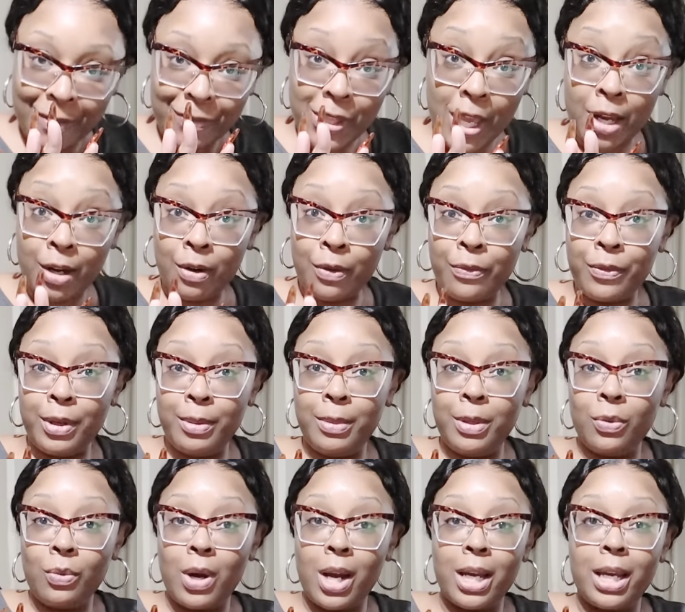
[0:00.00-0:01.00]
they don't fit
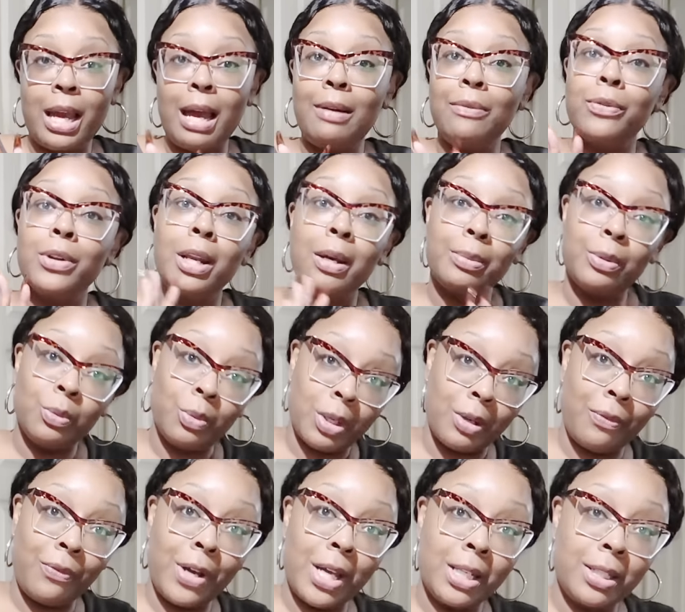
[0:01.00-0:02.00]
me right. I'm going to have to run
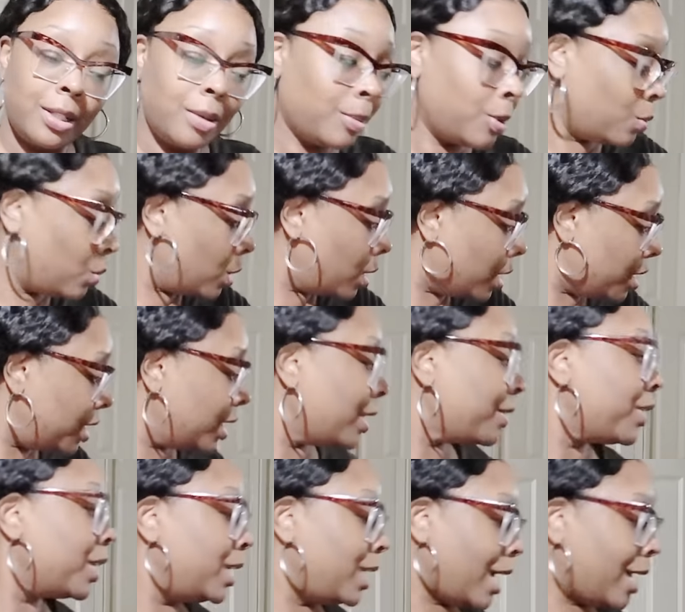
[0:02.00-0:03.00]
and find something to wear. Yeah,
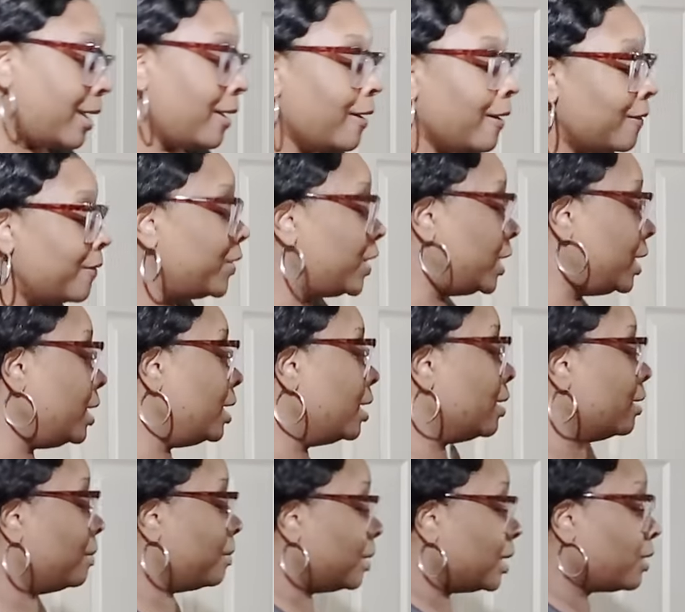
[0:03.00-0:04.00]
the day of the
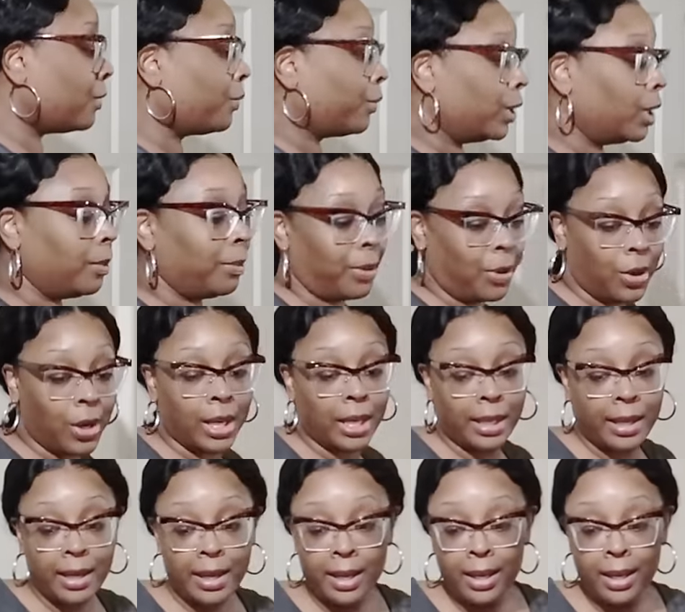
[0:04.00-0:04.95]
mother freaking party.